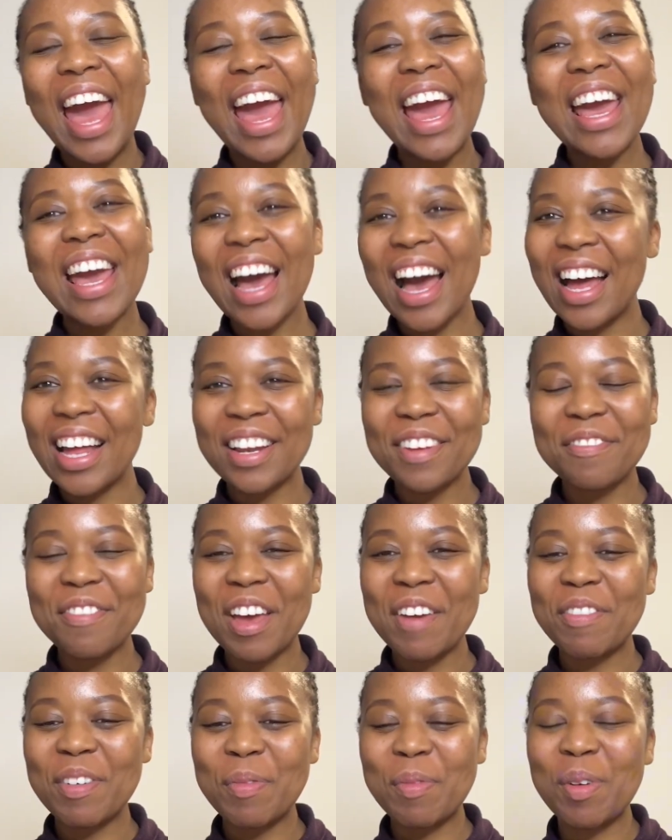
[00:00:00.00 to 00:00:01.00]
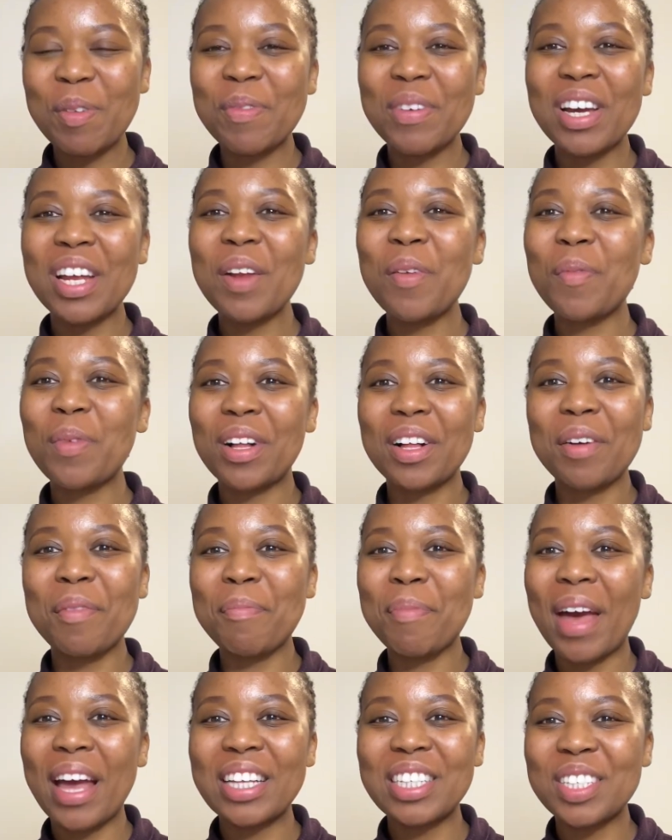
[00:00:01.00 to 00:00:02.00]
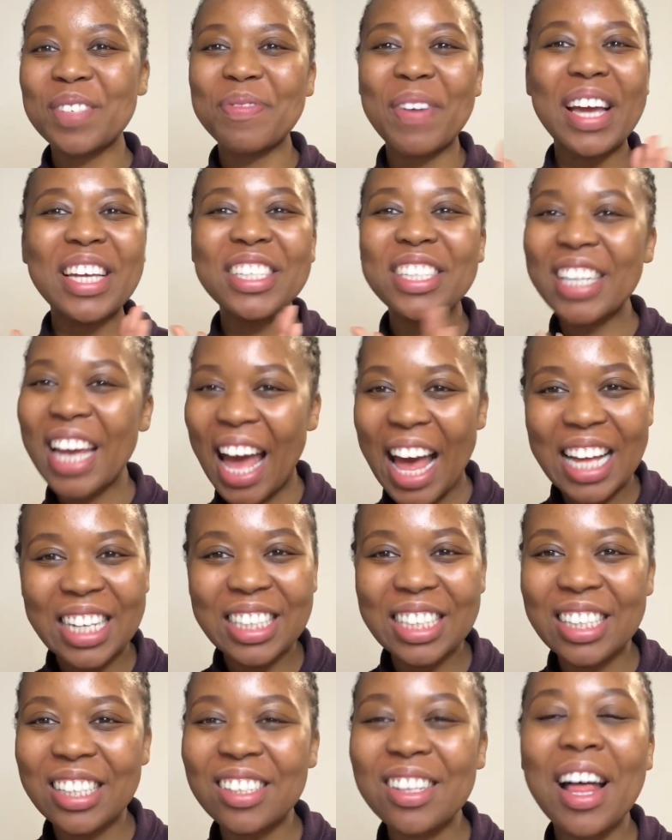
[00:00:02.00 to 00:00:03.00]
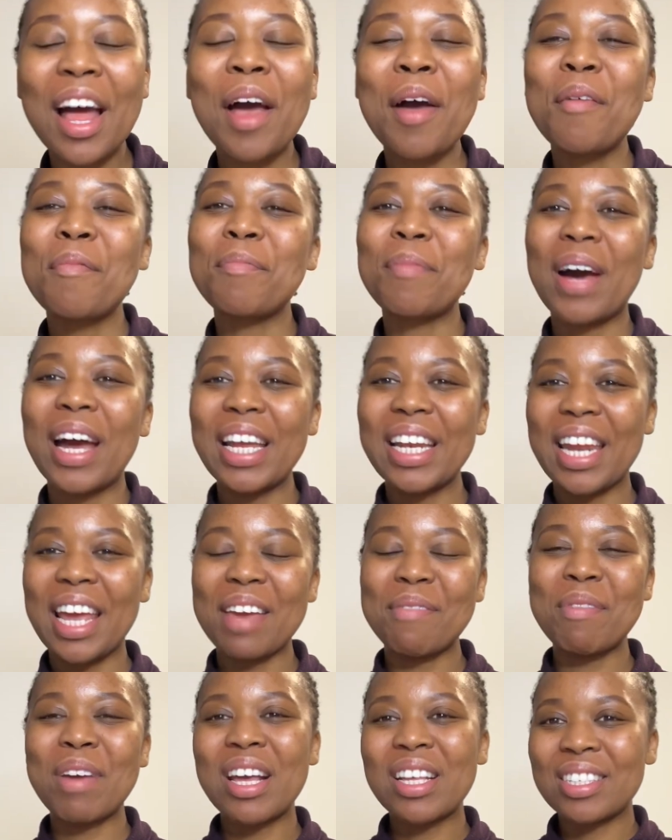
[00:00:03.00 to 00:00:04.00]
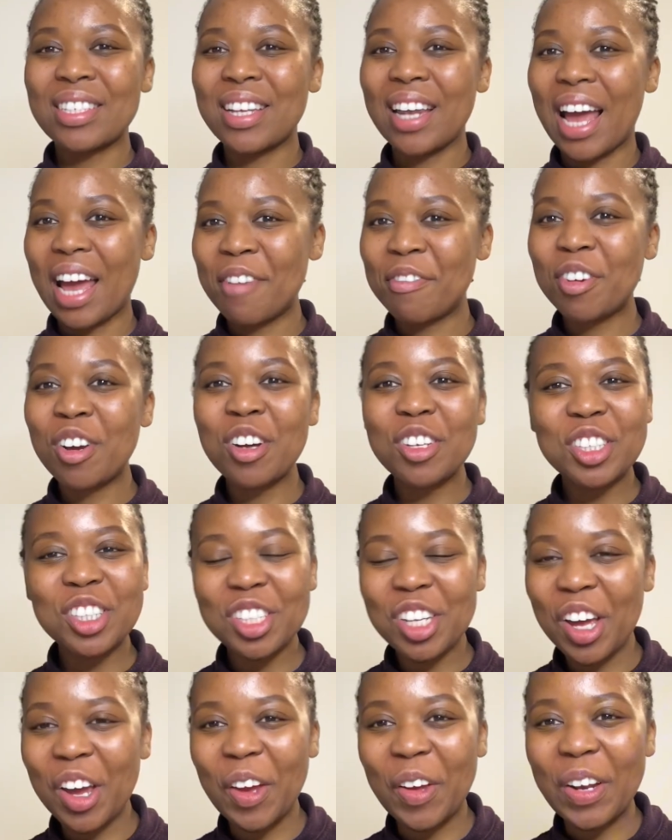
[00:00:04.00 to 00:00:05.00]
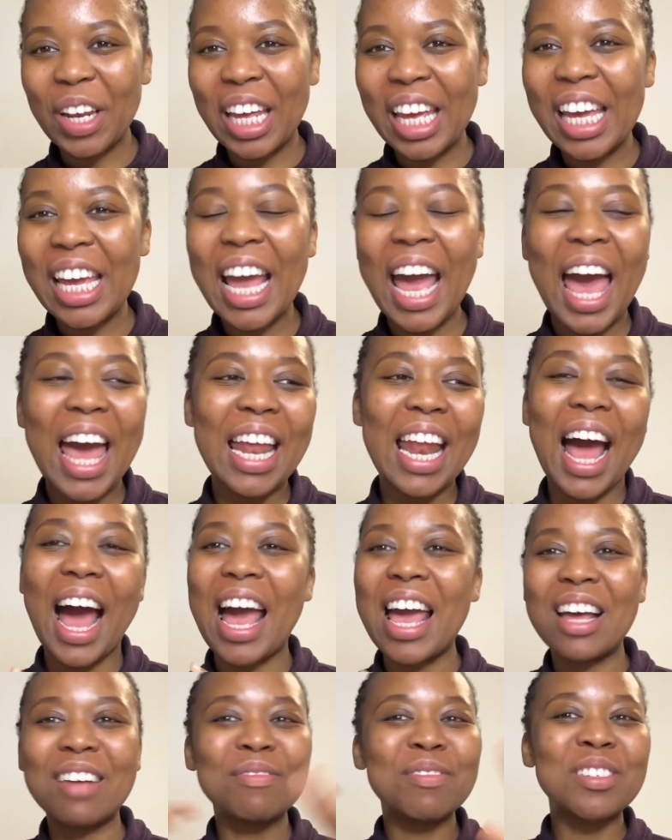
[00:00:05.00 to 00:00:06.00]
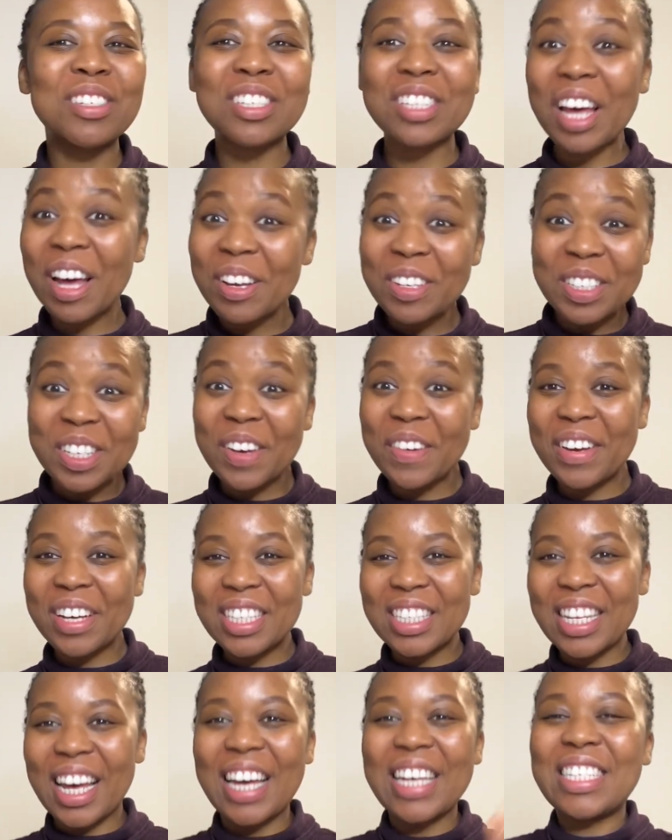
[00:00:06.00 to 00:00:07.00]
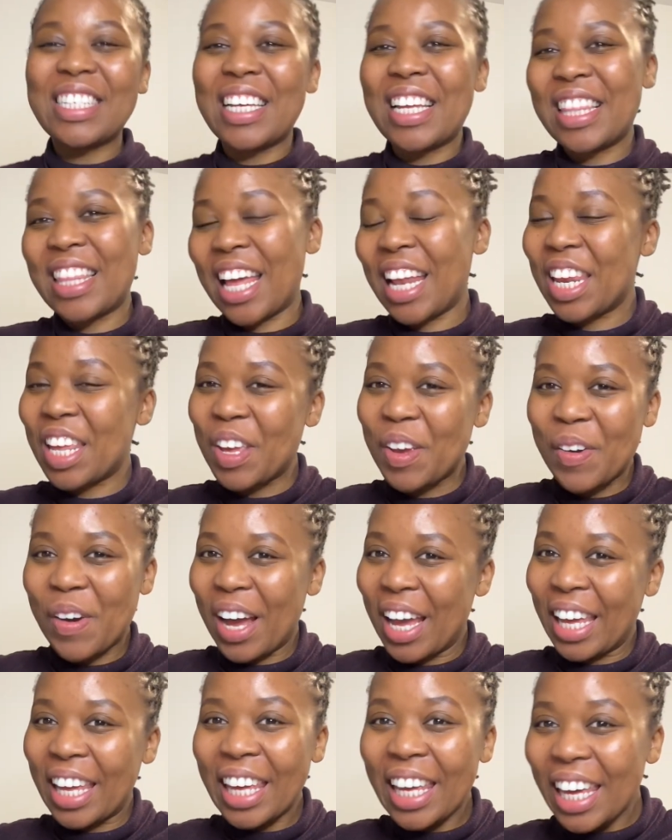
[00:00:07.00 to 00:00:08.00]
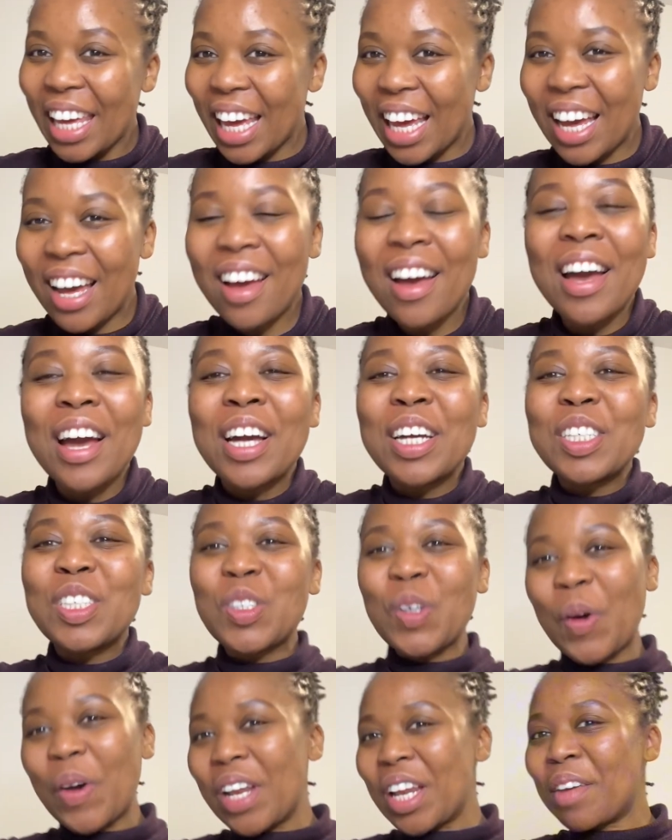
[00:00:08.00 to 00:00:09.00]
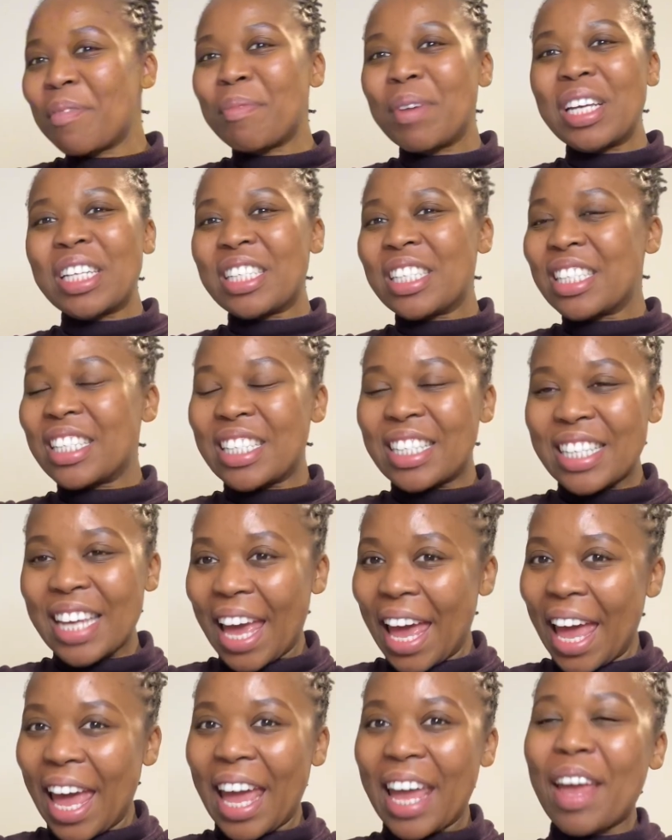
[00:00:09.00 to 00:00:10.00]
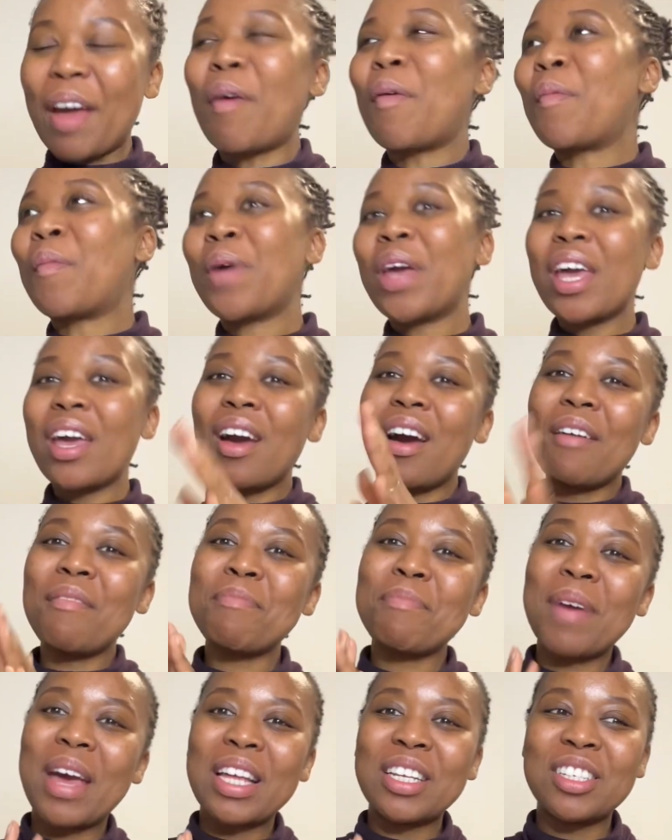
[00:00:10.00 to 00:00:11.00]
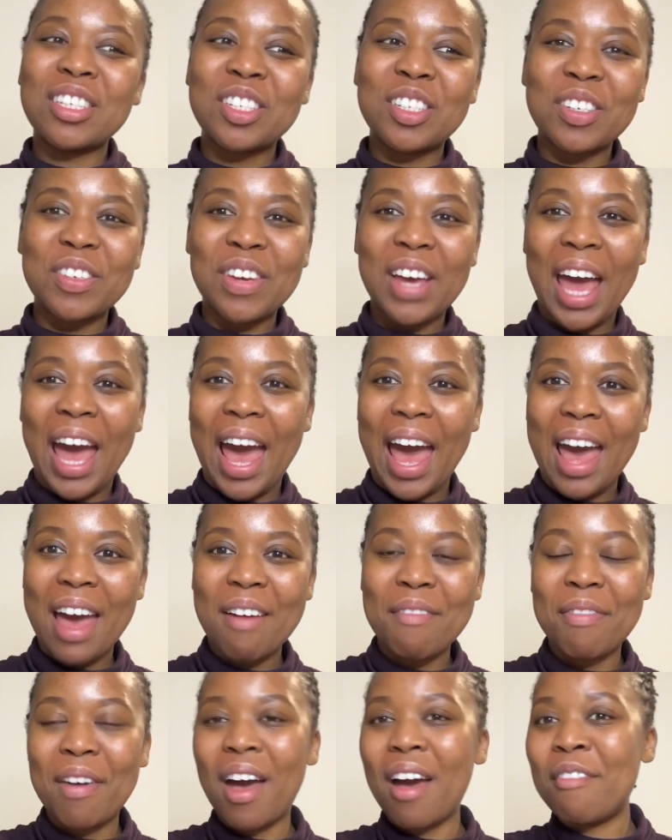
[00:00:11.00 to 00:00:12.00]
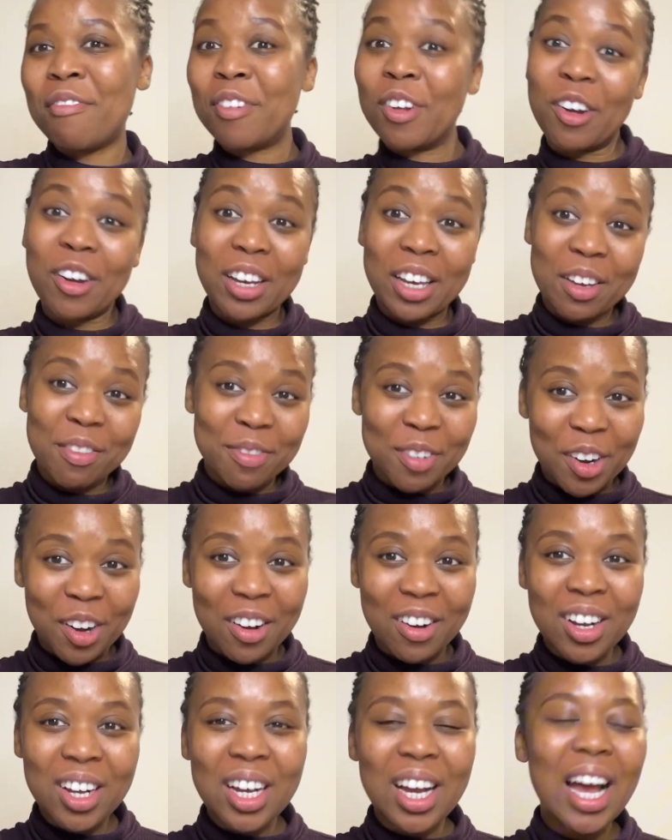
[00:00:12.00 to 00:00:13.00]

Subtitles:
highly favored woman. Welcome back to my channel. My name is Life Coach Naomi, and I am so excited that you are here joining me today. We are meant to have a vloggy vlog,